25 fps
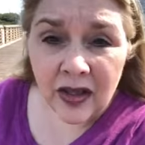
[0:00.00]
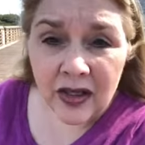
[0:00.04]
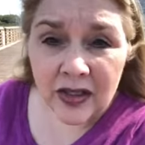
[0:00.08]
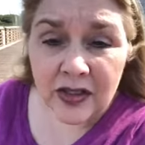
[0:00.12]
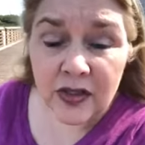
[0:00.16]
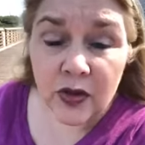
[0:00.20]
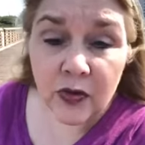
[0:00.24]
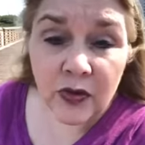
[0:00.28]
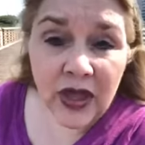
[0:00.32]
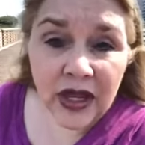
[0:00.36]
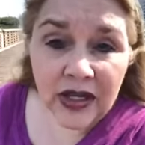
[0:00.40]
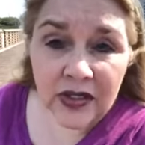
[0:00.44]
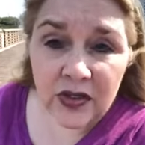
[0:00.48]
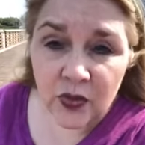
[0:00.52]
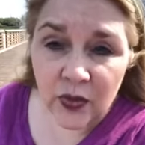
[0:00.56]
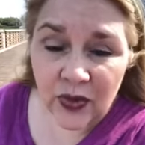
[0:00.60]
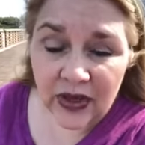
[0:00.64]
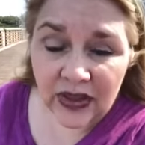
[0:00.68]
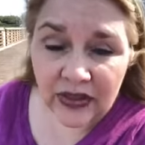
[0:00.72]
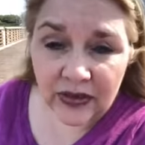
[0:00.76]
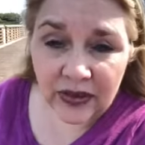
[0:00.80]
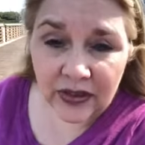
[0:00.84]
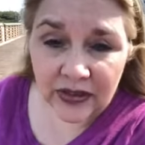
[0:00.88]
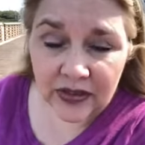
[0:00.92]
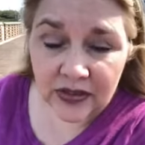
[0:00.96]
So that's
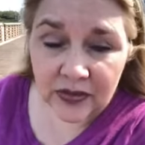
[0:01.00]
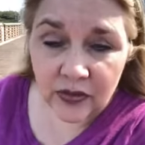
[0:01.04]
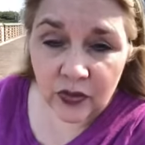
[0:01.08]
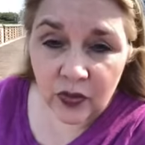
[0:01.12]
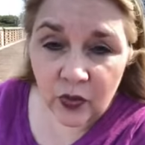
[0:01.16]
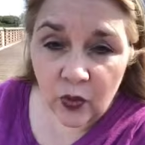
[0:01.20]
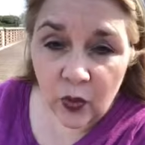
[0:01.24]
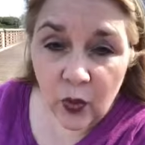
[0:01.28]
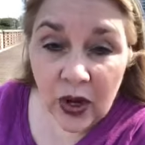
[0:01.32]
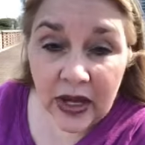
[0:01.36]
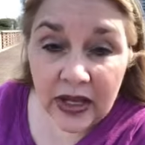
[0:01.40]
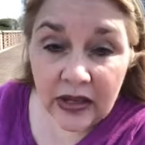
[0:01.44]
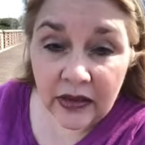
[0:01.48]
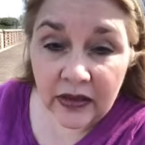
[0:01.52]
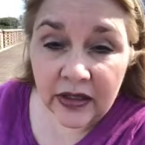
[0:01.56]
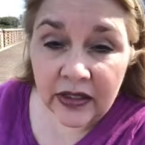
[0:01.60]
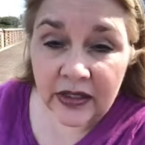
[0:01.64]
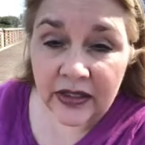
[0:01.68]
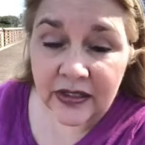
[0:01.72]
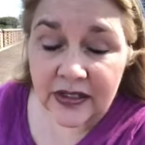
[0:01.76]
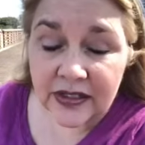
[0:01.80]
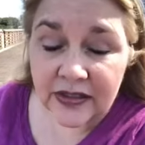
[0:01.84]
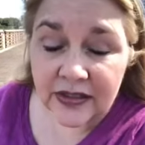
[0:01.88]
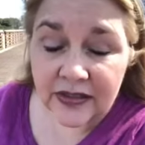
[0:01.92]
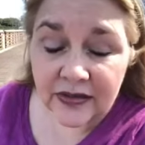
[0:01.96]
one thing. So
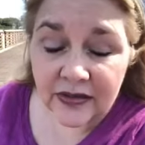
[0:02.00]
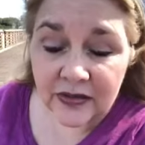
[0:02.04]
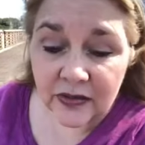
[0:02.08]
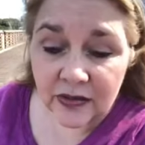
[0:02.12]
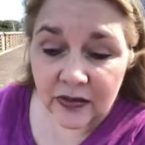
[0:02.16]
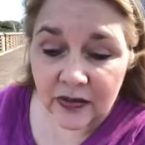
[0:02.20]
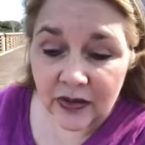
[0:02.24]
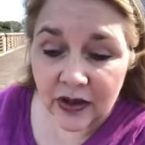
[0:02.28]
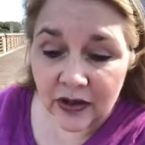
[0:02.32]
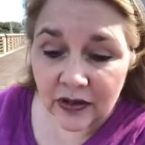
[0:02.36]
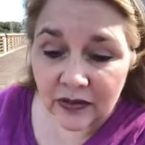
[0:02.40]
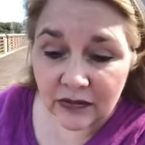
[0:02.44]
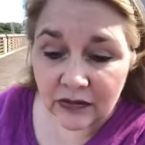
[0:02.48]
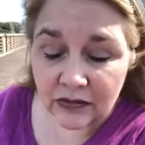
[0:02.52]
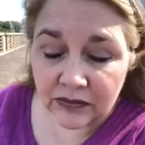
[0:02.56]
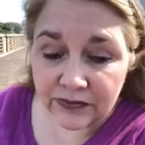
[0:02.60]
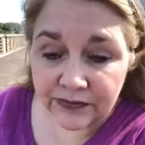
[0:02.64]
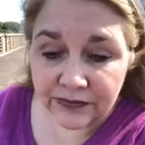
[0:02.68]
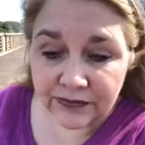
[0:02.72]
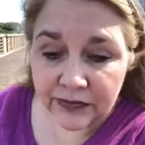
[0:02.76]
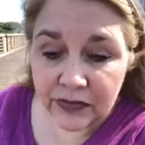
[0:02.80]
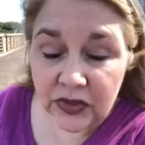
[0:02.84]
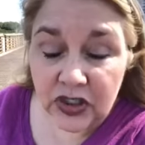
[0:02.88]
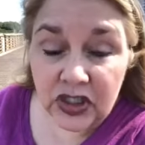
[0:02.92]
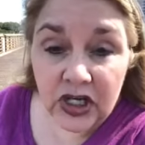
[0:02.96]
whitelist,
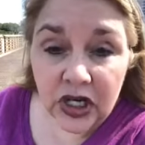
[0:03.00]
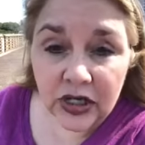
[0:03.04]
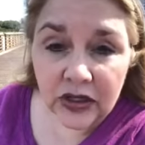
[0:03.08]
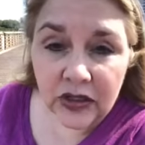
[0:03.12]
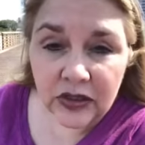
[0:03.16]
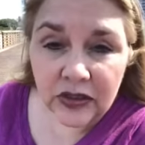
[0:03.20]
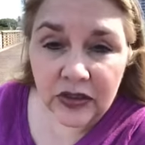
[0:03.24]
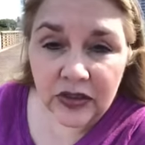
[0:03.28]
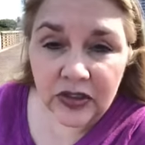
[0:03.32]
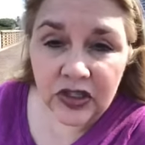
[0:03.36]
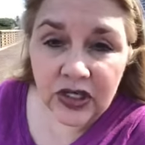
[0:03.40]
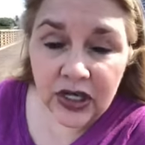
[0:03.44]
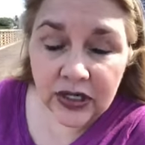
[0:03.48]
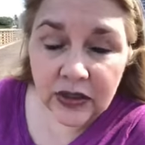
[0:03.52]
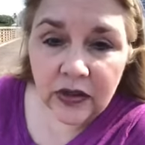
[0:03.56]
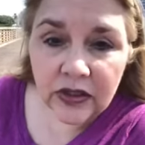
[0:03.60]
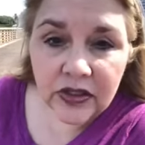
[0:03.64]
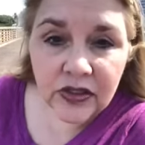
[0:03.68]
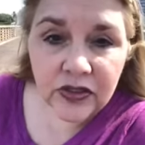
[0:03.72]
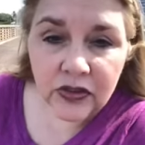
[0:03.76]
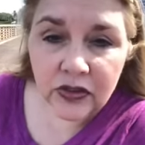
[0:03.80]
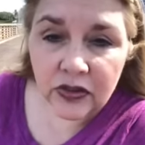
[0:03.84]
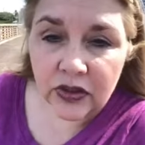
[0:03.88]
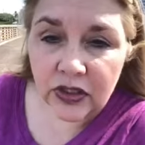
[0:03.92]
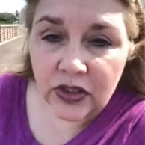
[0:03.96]

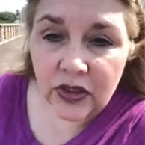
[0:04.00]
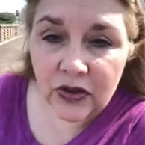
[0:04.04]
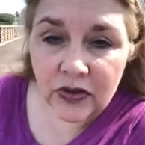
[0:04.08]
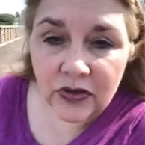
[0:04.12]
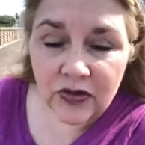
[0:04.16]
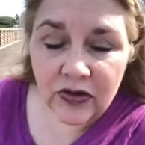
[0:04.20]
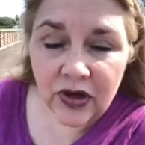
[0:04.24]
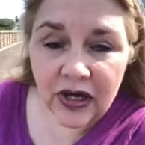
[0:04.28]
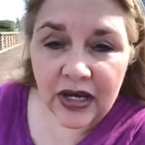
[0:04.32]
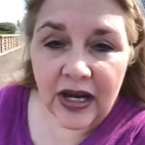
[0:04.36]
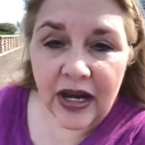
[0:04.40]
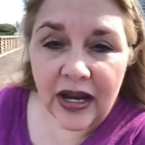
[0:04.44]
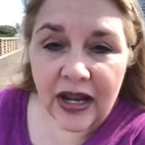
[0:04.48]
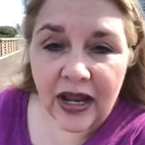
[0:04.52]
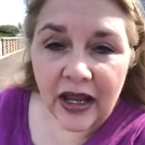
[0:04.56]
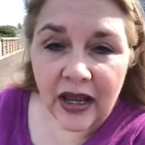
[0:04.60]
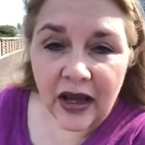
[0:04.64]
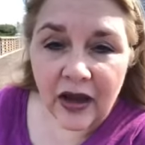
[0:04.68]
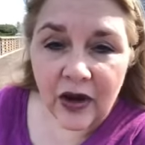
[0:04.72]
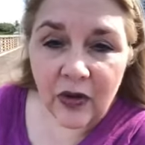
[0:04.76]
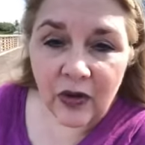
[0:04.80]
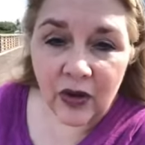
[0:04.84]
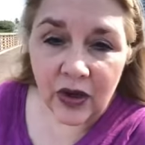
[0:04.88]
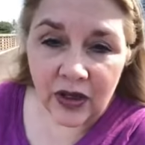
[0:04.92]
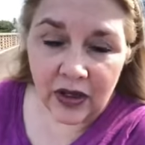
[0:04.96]
checklists are huge right
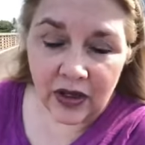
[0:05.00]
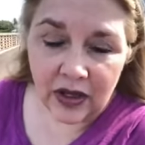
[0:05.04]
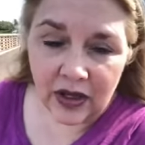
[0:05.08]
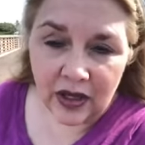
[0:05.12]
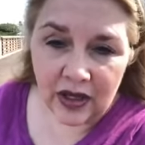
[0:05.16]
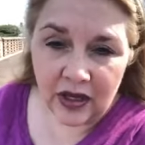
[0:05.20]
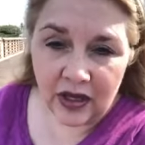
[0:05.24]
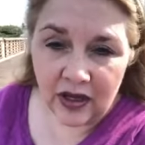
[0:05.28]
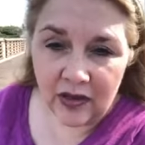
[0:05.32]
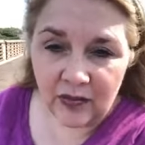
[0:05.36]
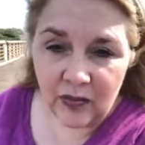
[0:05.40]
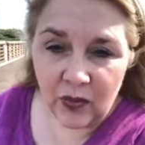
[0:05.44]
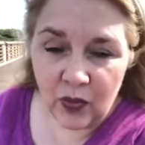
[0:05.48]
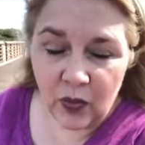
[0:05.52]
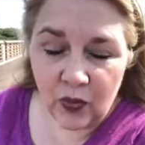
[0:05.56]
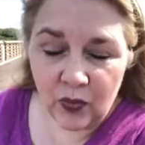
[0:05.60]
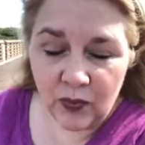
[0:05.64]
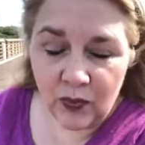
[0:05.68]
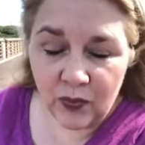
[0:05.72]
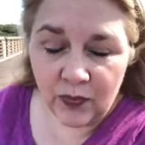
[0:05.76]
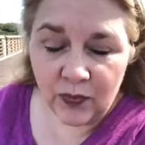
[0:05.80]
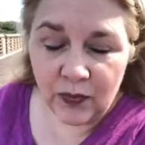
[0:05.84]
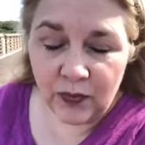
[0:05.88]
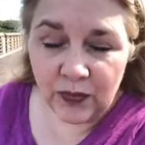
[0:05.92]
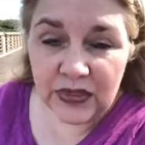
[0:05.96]
now.
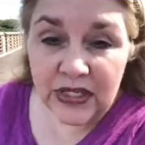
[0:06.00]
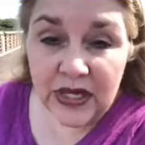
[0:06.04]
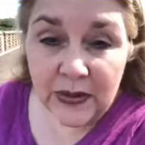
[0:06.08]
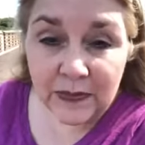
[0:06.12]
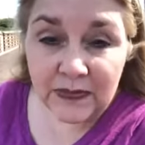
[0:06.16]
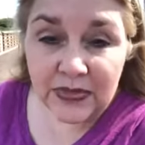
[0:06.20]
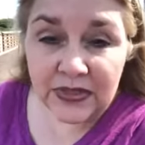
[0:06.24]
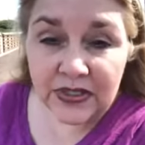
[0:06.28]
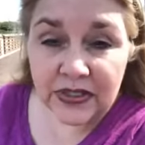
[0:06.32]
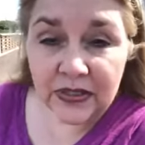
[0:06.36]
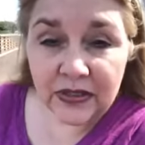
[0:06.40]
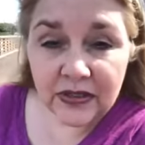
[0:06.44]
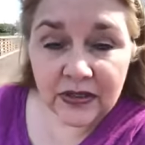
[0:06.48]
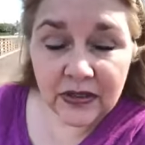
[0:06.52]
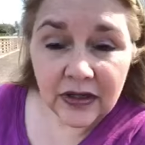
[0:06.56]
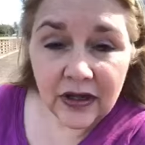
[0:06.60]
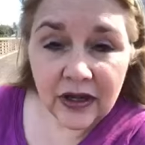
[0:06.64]
Tips,